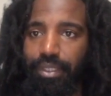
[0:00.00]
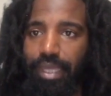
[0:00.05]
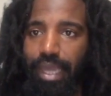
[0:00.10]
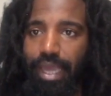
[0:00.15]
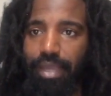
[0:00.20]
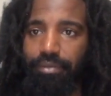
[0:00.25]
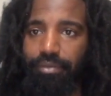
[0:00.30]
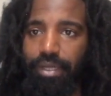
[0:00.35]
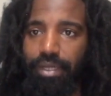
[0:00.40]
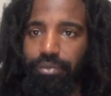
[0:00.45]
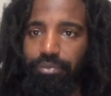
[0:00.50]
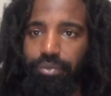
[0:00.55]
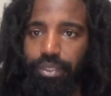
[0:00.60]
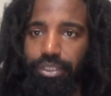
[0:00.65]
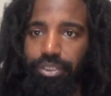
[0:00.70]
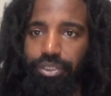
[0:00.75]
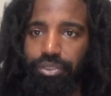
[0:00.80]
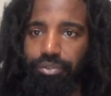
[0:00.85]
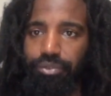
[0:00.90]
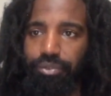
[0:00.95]
Chiron
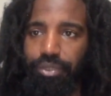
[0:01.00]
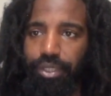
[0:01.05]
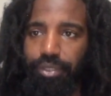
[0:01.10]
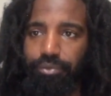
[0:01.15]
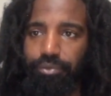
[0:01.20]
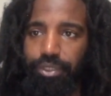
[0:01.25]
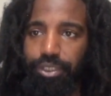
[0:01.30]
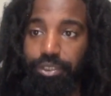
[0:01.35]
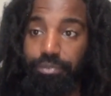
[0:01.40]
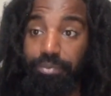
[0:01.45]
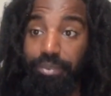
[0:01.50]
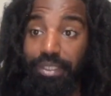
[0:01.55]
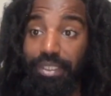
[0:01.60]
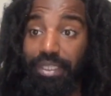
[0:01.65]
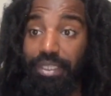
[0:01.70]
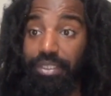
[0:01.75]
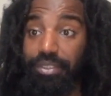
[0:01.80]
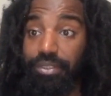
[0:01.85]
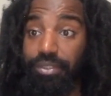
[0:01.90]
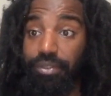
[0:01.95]
retrograde, which
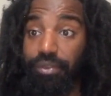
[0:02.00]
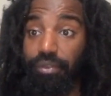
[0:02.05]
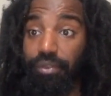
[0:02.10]
begins